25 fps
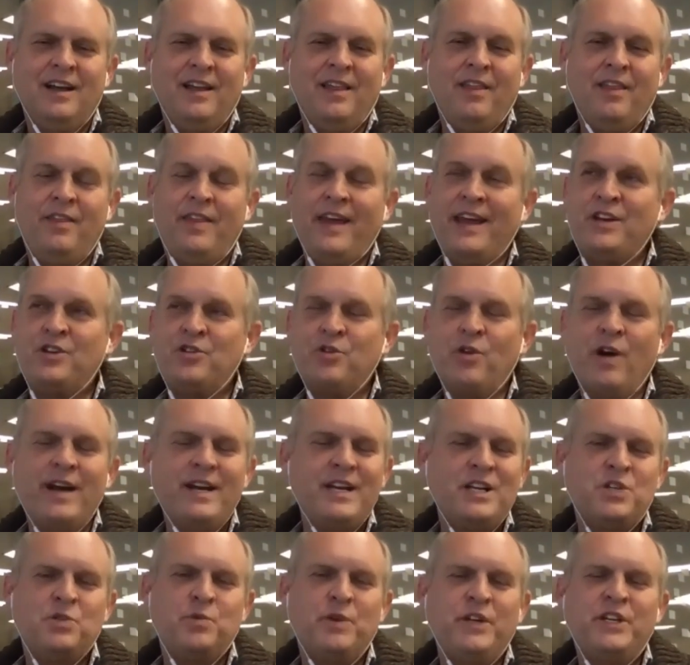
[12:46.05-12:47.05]
they try to
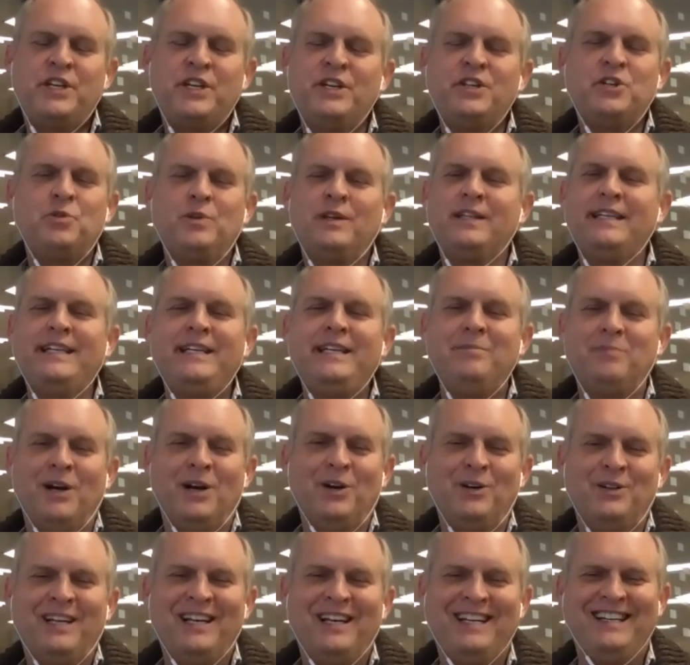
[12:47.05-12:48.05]
switch into elite mode.